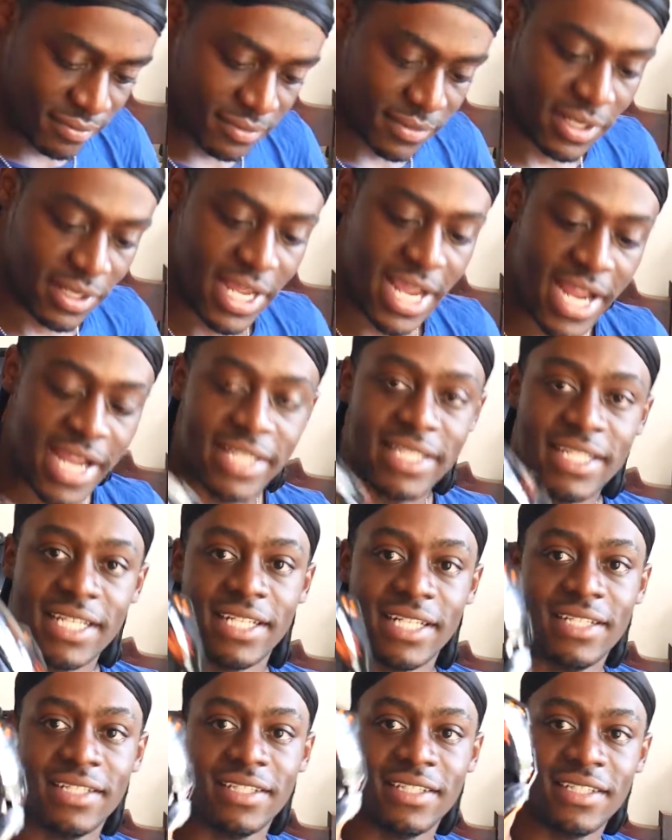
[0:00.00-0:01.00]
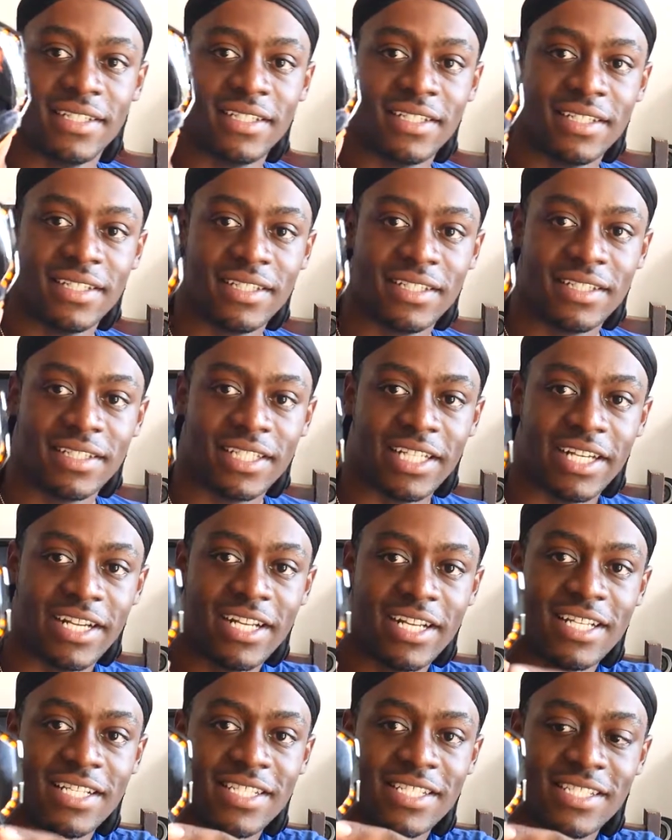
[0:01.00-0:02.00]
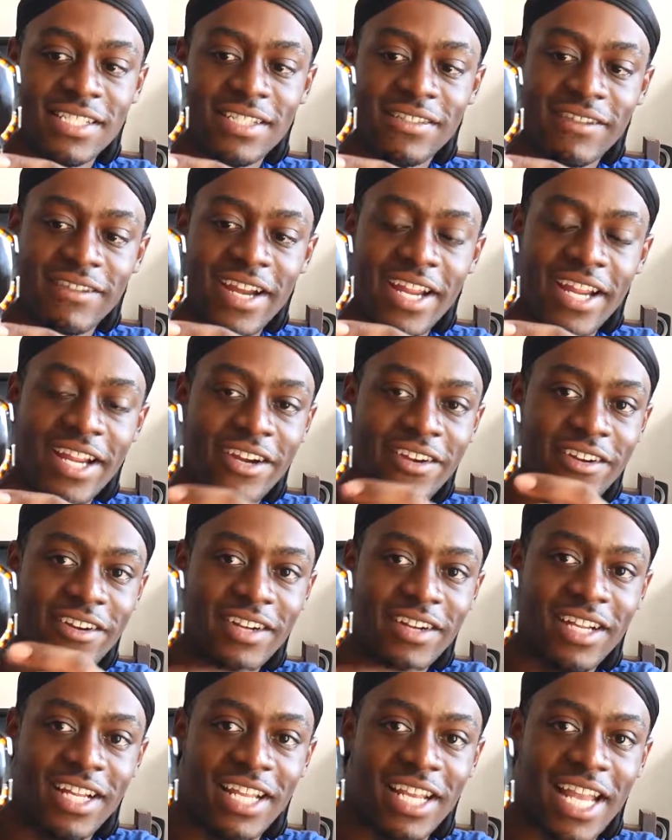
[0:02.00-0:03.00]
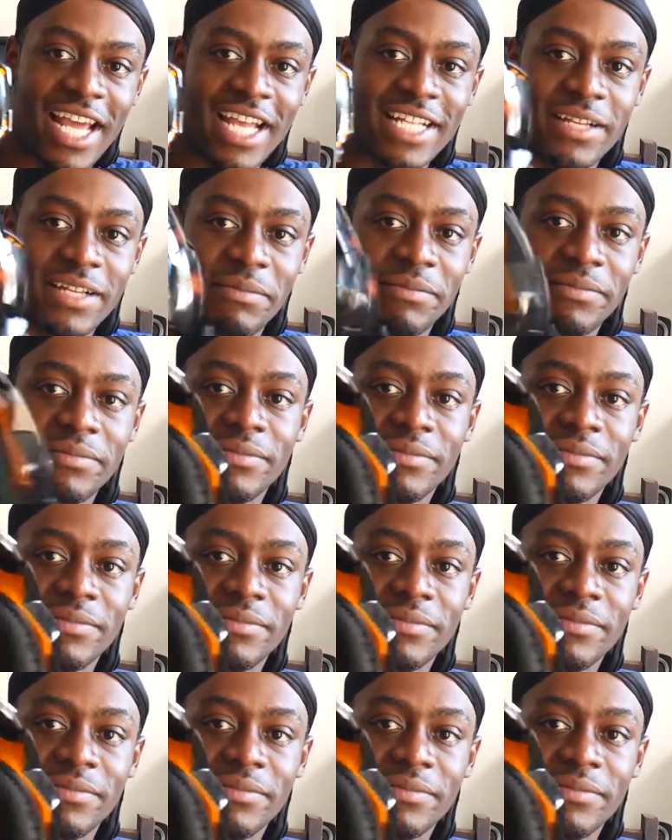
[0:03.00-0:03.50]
Oh yeah, it did. There it is, right here. It light up.